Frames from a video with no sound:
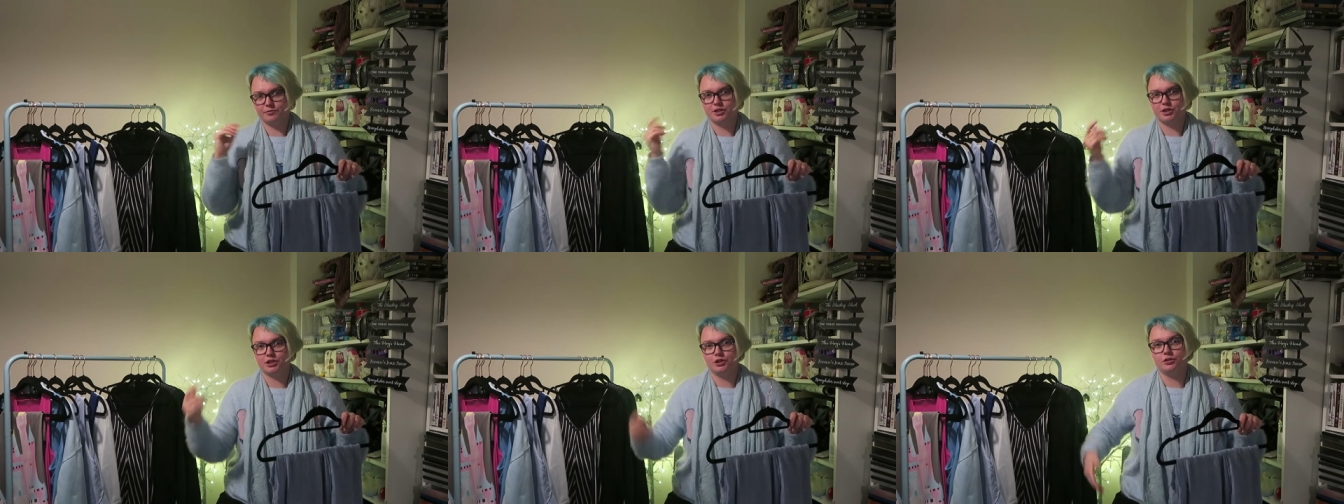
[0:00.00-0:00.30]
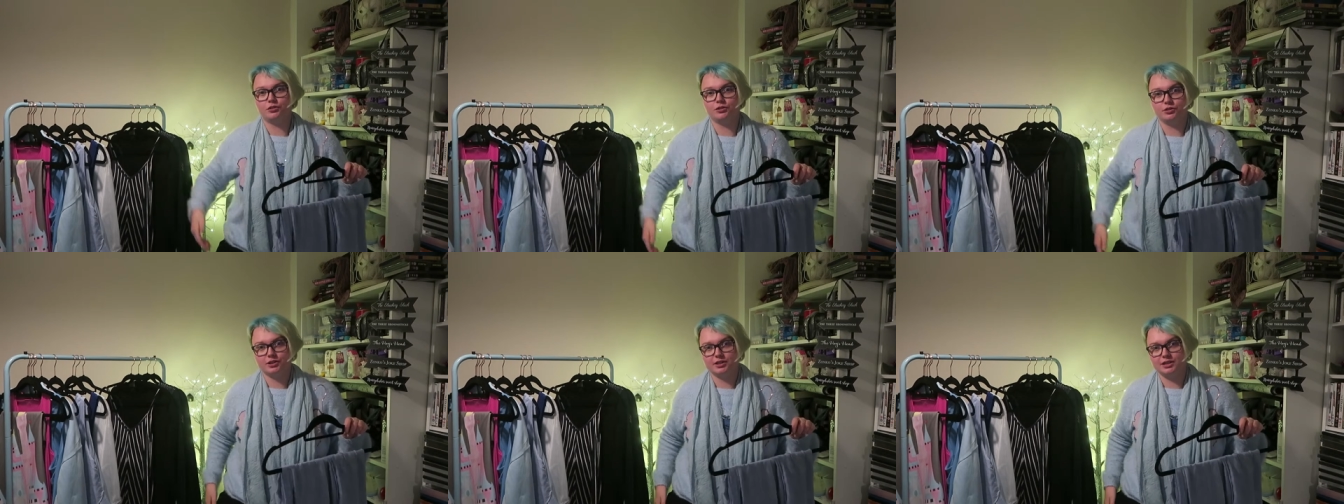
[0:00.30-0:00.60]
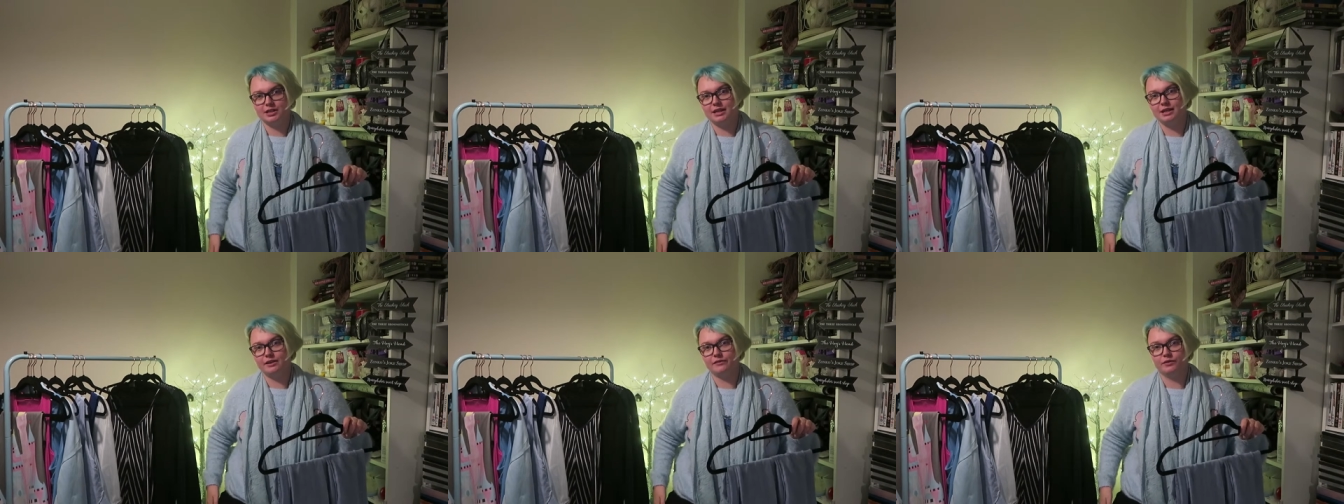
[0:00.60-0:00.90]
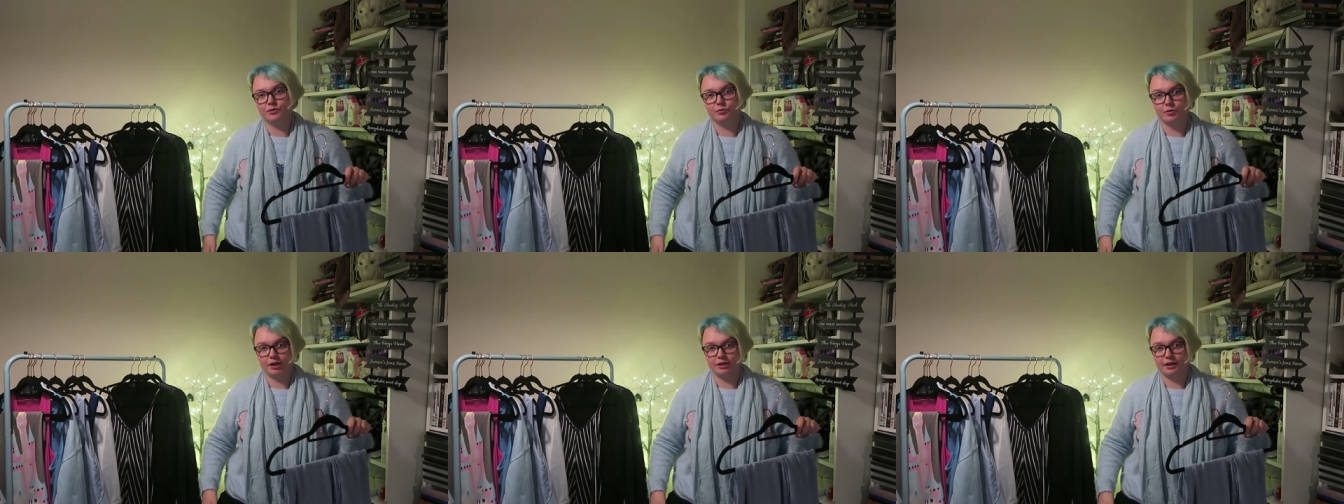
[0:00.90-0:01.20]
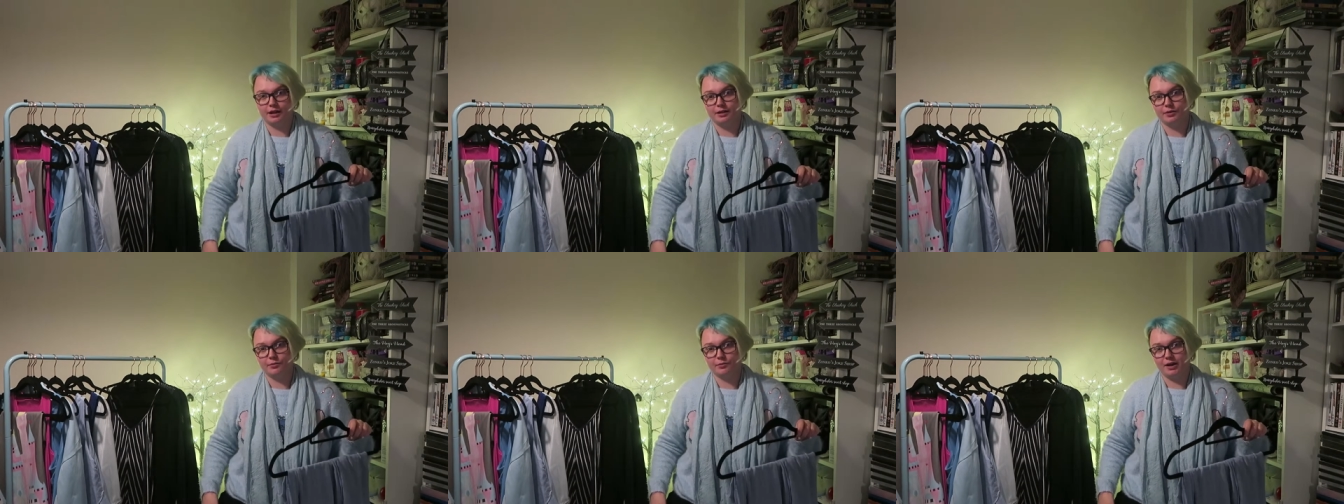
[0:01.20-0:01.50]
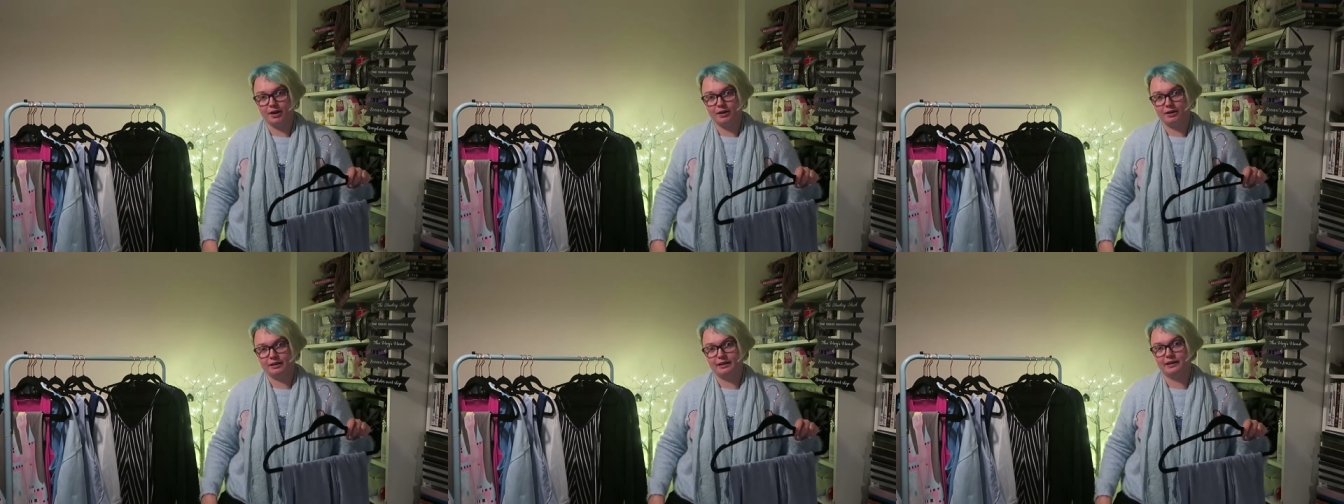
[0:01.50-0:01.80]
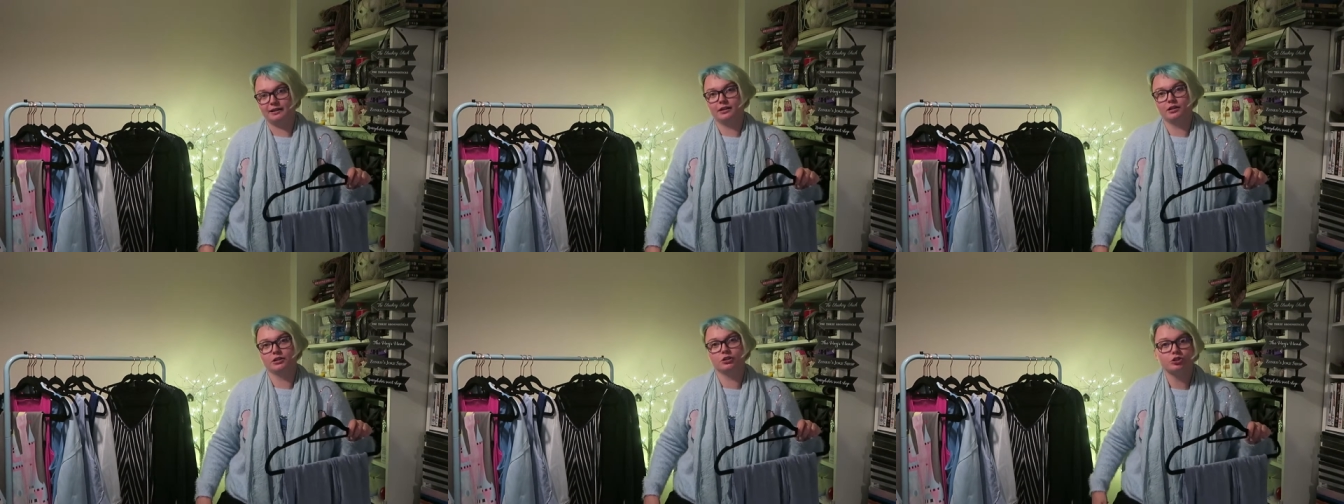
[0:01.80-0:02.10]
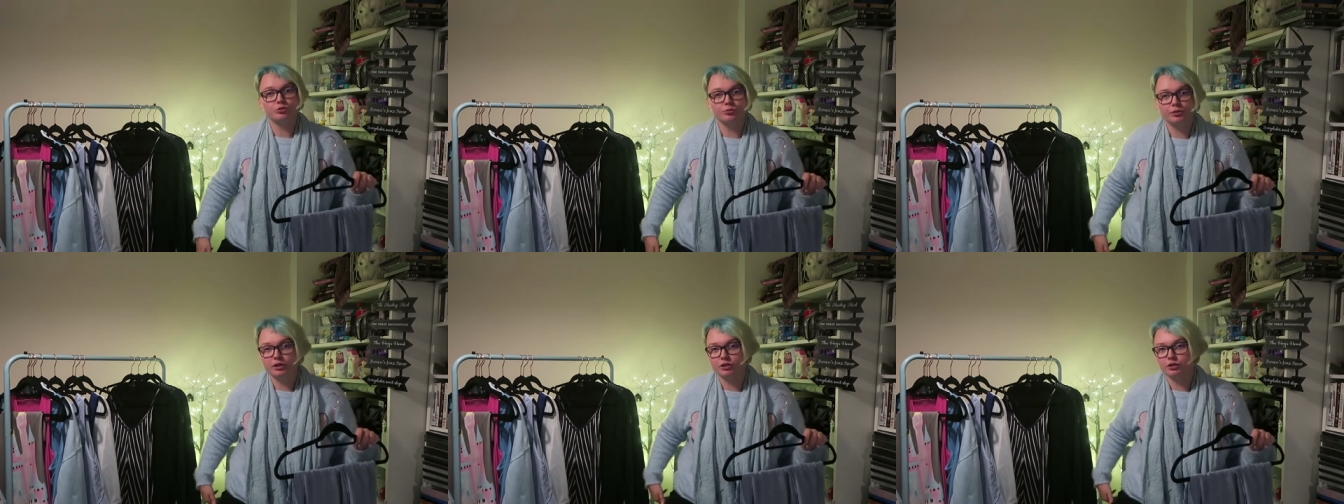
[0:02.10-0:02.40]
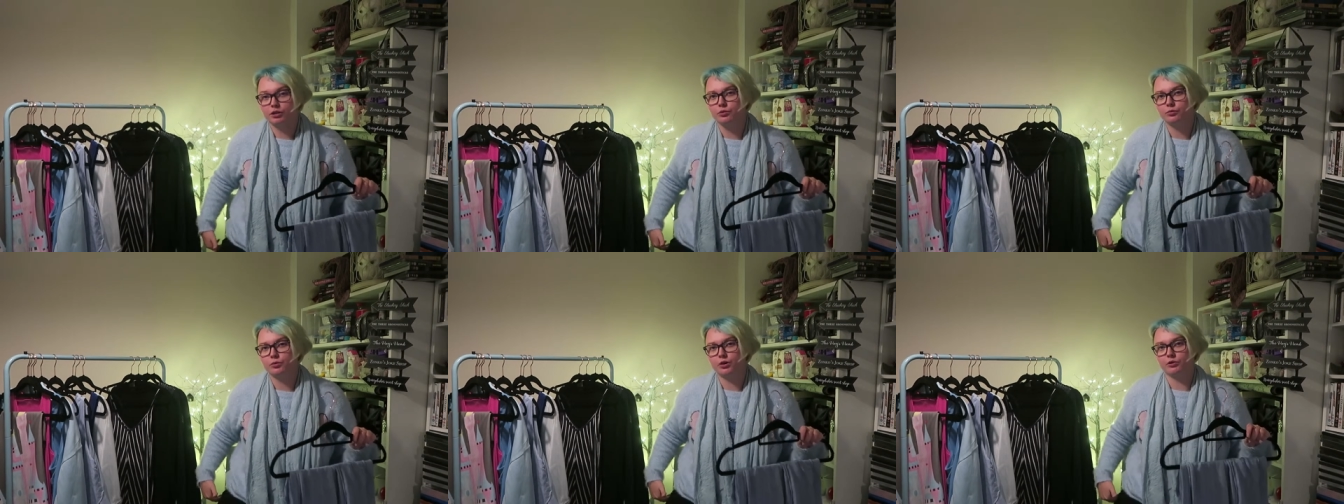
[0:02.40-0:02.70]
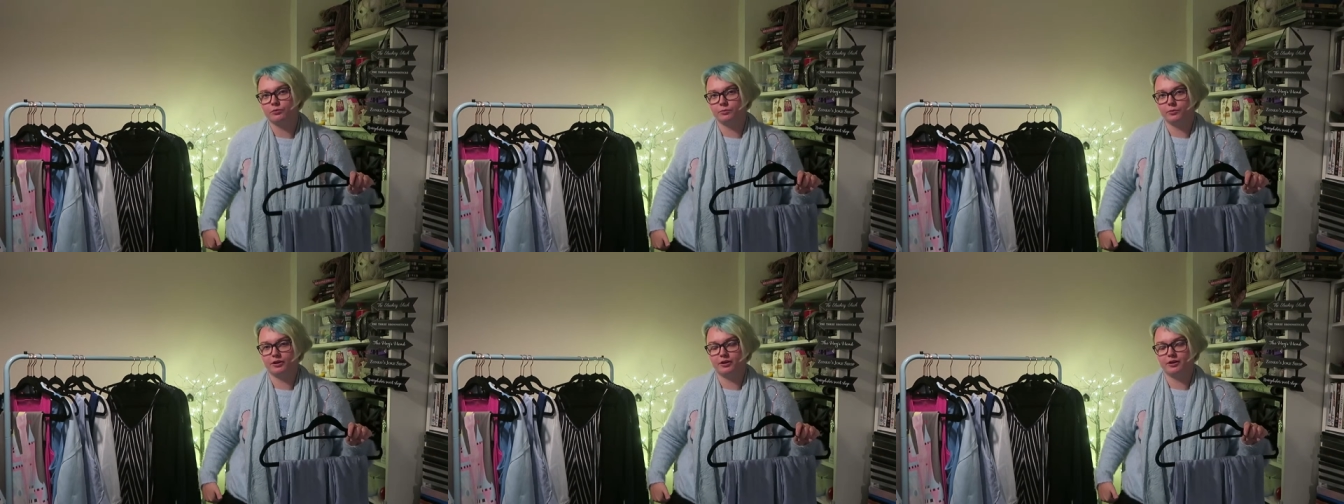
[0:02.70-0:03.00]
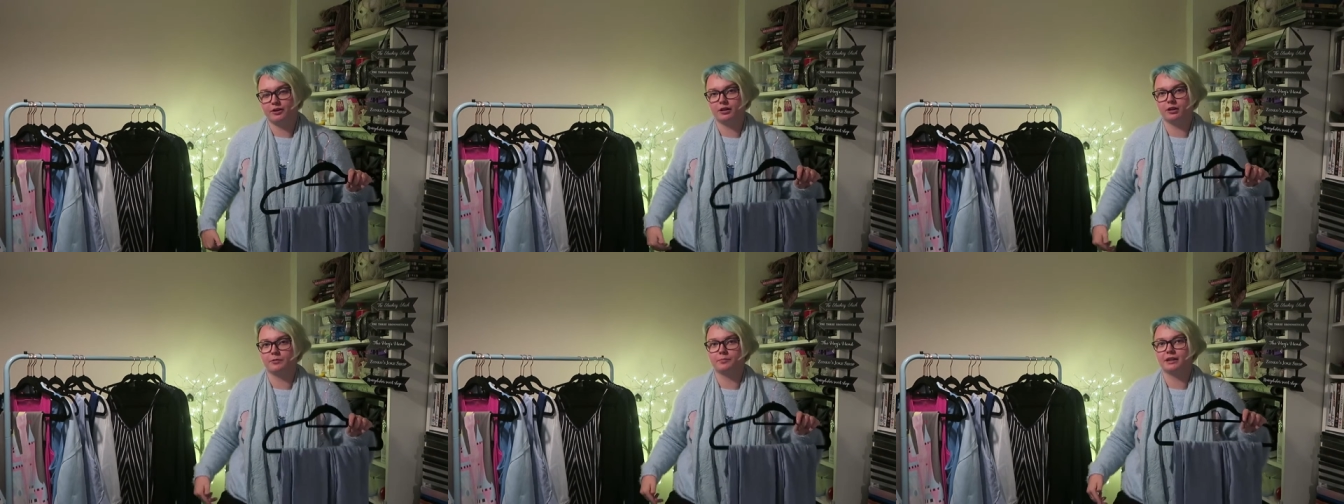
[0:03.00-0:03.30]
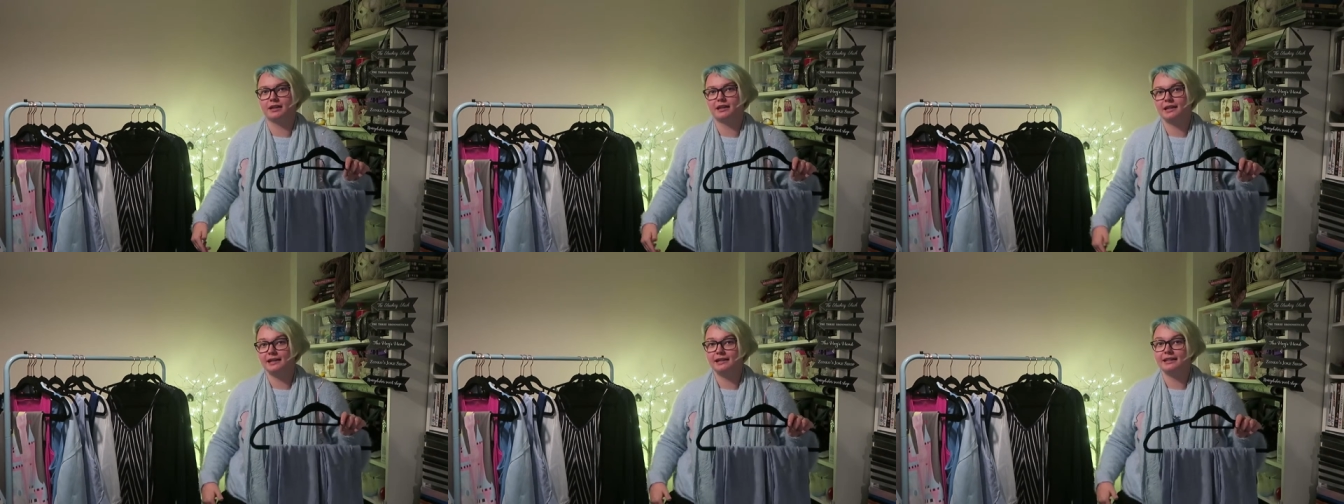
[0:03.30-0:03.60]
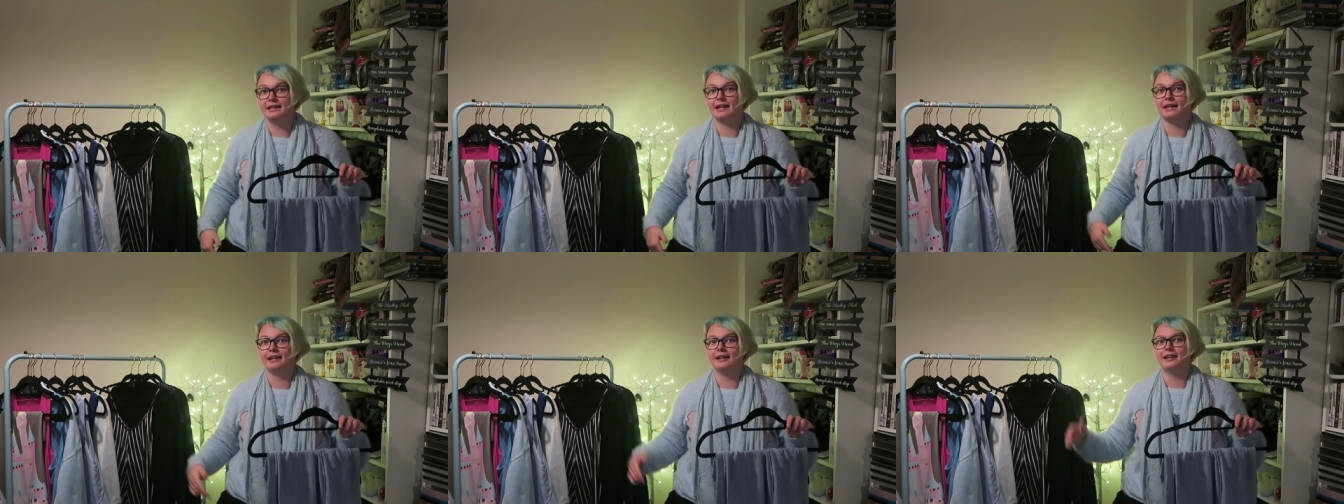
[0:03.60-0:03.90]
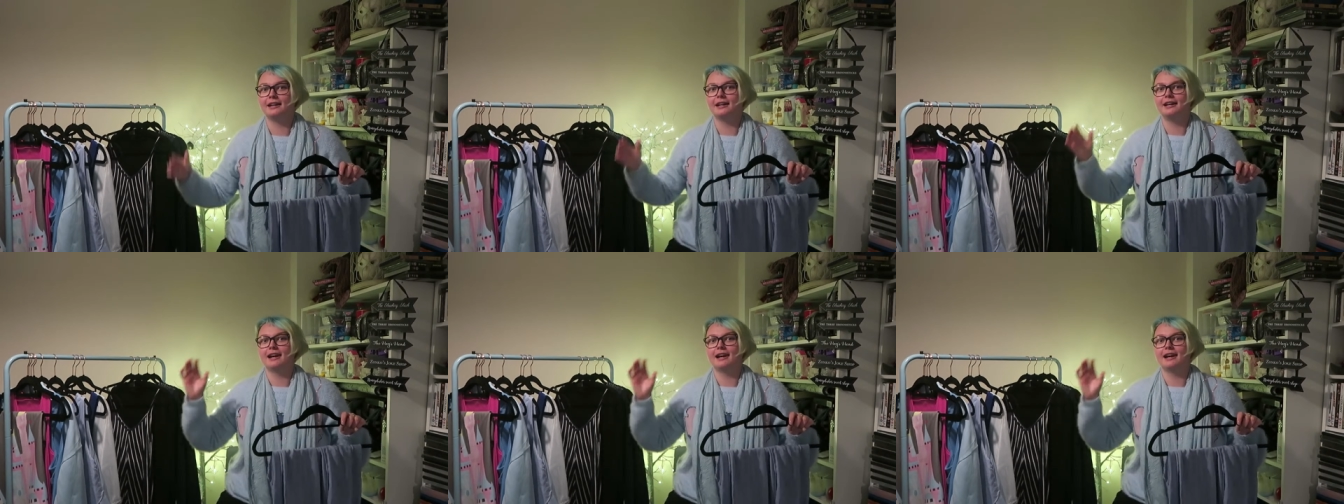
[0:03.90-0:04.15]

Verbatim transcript: so you could see if you weren't any wearing any underwear or you weren't wearing a bikini